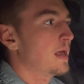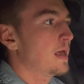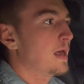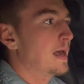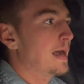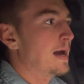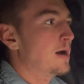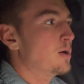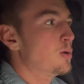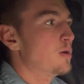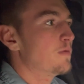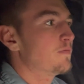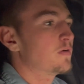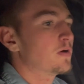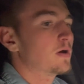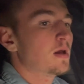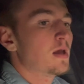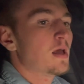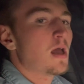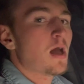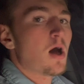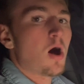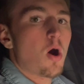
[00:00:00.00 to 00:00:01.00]
However,
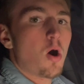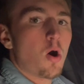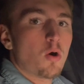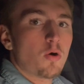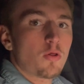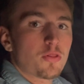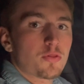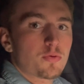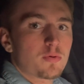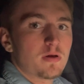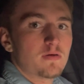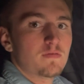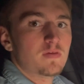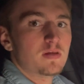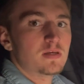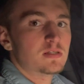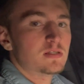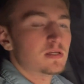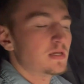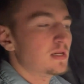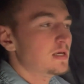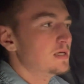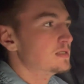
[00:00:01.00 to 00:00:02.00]
all three of these
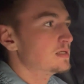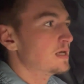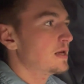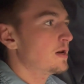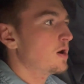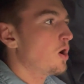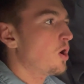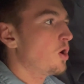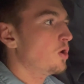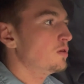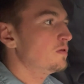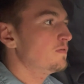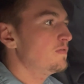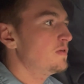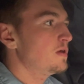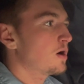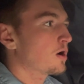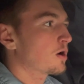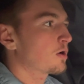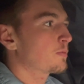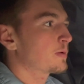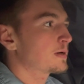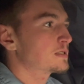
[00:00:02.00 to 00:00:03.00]
cities and all of the
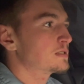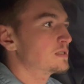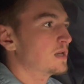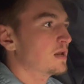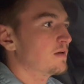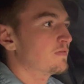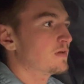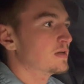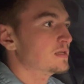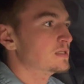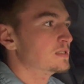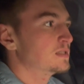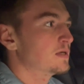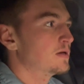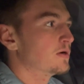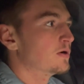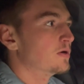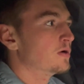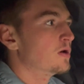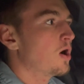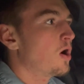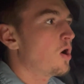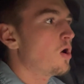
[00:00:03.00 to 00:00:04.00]
artworks that I've
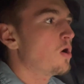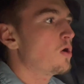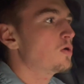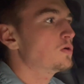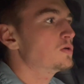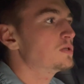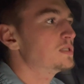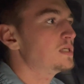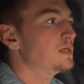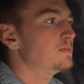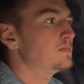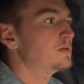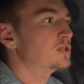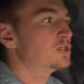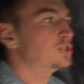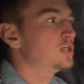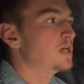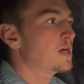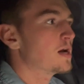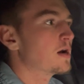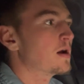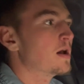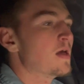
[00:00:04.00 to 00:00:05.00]
considered all seem to
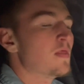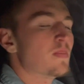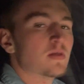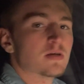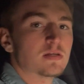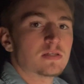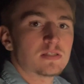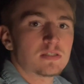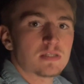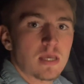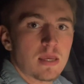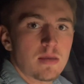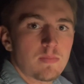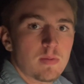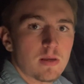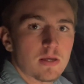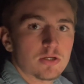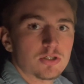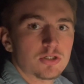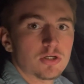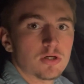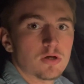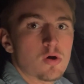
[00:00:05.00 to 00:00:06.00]
share the same
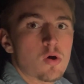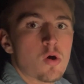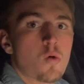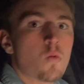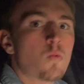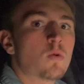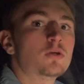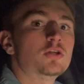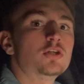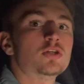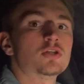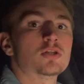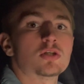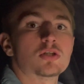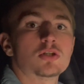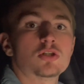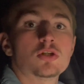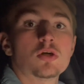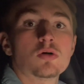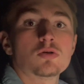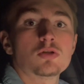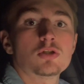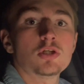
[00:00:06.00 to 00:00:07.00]
issue, which is
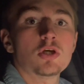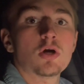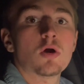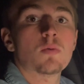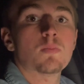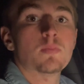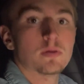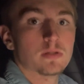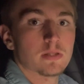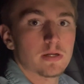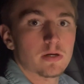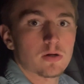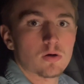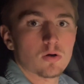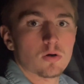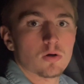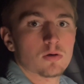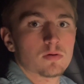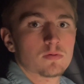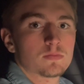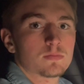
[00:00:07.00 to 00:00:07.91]
socio-political.